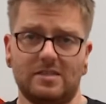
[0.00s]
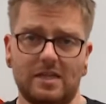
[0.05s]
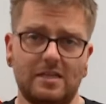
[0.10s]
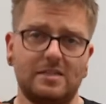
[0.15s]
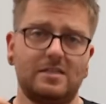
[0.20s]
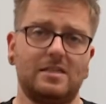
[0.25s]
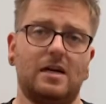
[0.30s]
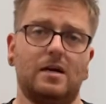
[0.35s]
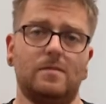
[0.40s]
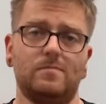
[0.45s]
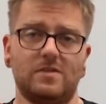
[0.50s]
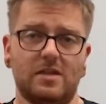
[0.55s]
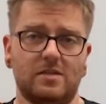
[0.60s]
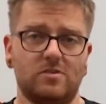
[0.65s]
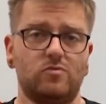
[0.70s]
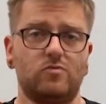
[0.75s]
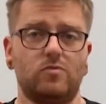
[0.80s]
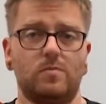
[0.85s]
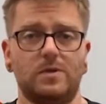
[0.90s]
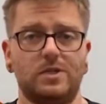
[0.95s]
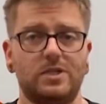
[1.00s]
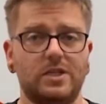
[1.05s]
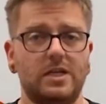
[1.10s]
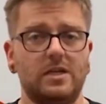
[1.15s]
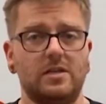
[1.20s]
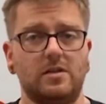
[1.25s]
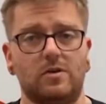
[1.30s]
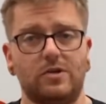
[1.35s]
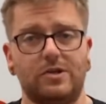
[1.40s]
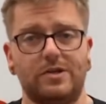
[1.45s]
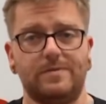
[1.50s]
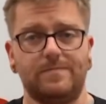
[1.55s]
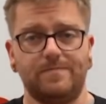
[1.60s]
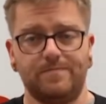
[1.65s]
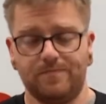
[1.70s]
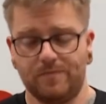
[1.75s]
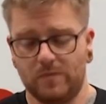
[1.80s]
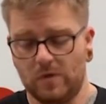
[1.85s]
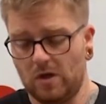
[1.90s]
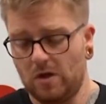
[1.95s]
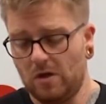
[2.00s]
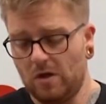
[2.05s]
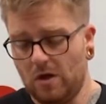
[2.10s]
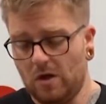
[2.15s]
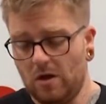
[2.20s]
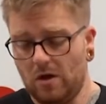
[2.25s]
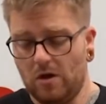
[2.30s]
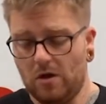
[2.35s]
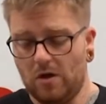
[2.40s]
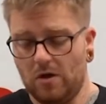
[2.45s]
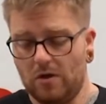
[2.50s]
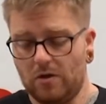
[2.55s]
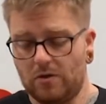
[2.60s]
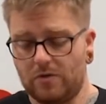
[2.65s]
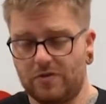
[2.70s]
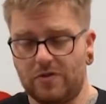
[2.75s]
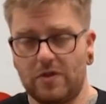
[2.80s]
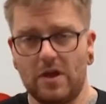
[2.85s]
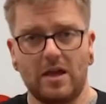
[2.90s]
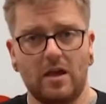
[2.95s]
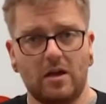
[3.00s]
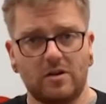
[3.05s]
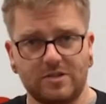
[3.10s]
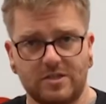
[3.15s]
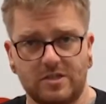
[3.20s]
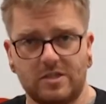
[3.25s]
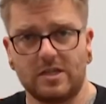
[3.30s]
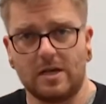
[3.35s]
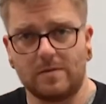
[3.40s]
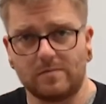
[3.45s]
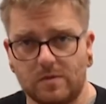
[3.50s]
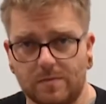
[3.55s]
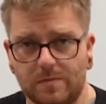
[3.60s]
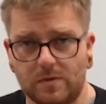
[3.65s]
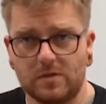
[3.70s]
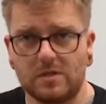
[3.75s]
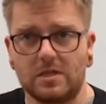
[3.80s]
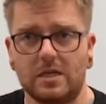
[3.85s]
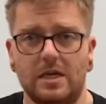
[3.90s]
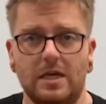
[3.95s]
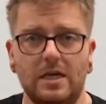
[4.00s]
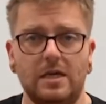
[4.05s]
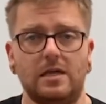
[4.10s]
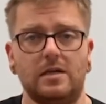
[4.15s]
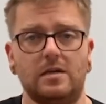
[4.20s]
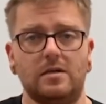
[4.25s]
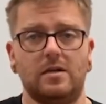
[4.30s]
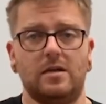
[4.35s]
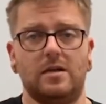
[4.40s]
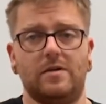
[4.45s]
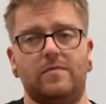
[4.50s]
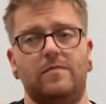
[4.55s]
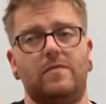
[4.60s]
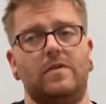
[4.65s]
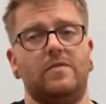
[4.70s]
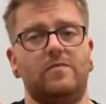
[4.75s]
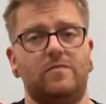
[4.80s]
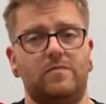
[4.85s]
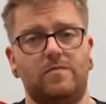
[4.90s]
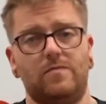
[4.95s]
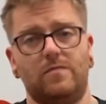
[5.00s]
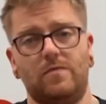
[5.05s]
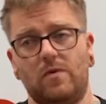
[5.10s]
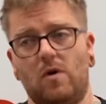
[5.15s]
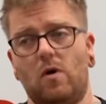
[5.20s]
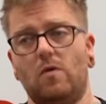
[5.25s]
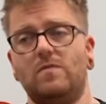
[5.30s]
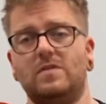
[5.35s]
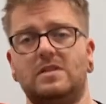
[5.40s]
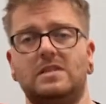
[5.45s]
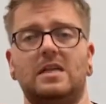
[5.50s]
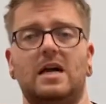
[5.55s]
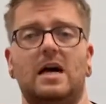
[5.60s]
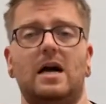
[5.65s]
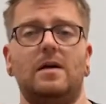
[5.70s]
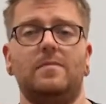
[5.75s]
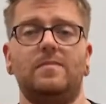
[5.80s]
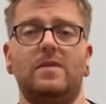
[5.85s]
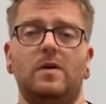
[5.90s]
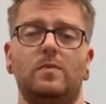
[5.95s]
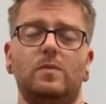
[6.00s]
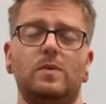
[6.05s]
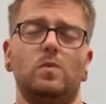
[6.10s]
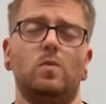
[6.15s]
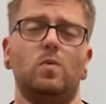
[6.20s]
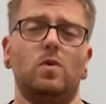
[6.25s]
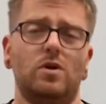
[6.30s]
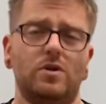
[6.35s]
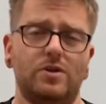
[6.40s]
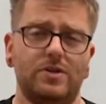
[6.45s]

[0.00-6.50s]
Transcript: 10 times has a rubber seal on it. They are susceptible to heat. If over time they will wear